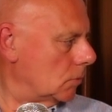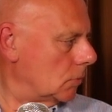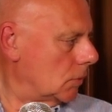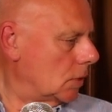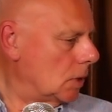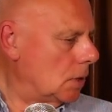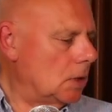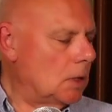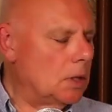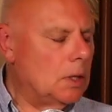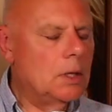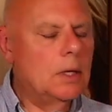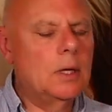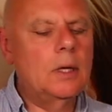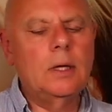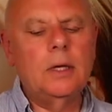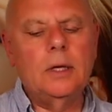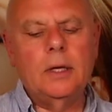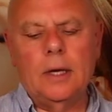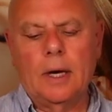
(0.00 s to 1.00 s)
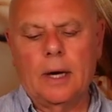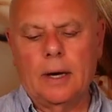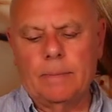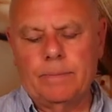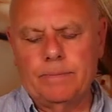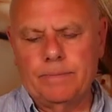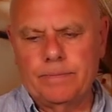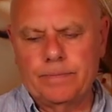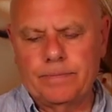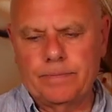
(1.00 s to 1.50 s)

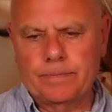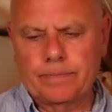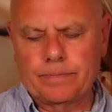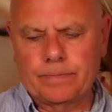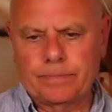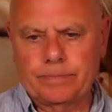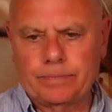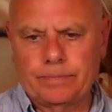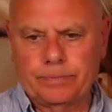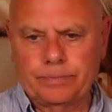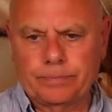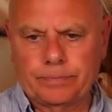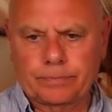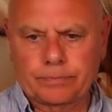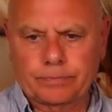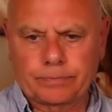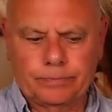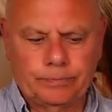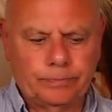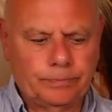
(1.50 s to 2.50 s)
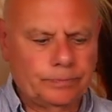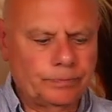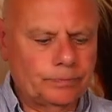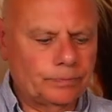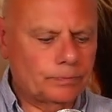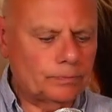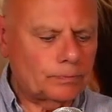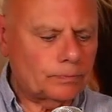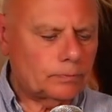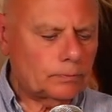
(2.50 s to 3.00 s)

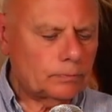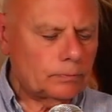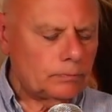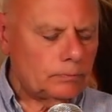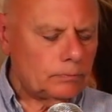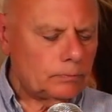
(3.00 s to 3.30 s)
This person isn't speaking.